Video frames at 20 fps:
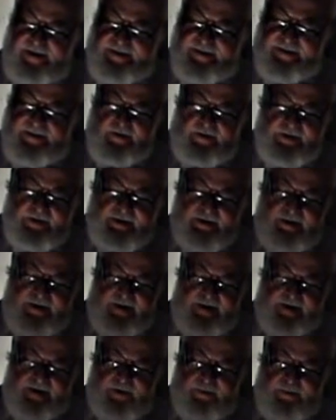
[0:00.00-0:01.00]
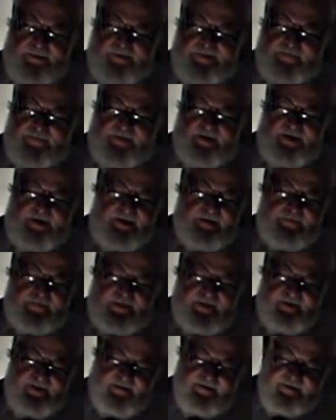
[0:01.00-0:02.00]
Starting at n equals 5 in
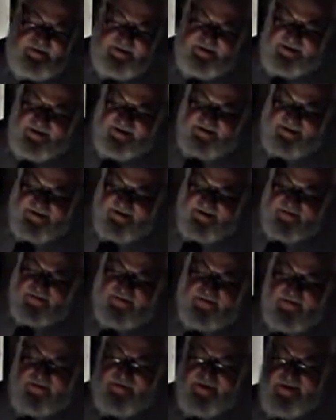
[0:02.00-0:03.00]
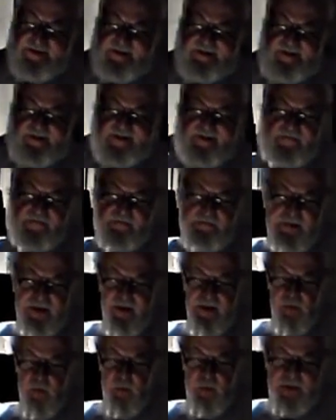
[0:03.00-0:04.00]
the early 1950s,
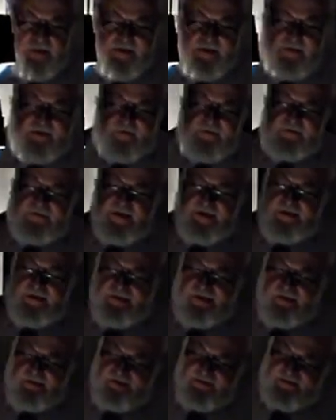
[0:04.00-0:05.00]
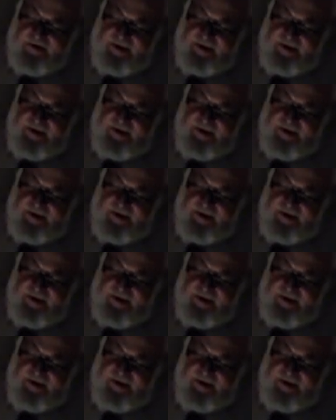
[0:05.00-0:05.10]
one new value of